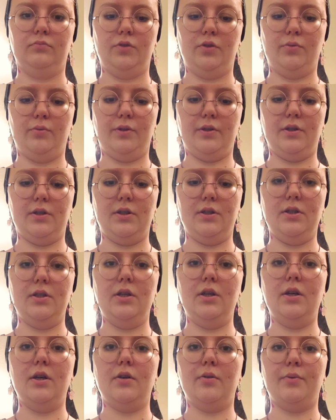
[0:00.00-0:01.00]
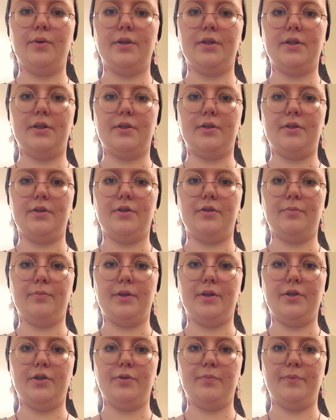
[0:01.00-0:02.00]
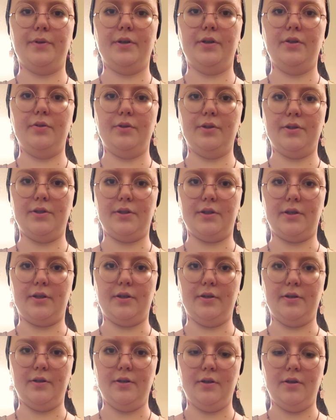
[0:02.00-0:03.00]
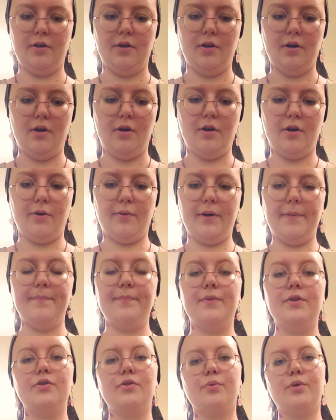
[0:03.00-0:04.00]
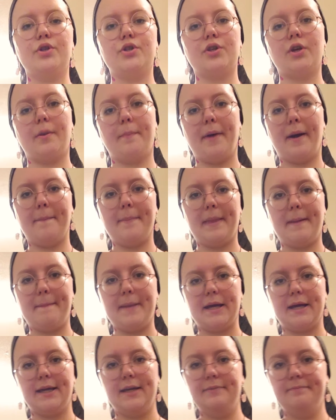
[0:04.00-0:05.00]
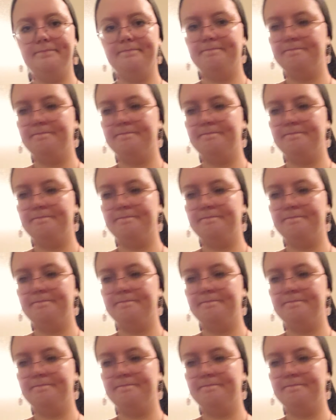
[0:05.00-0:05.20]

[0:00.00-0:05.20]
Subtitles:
You can see, I don't want to tilt it too much, but you can see. All right, so we're just going to pop that back in.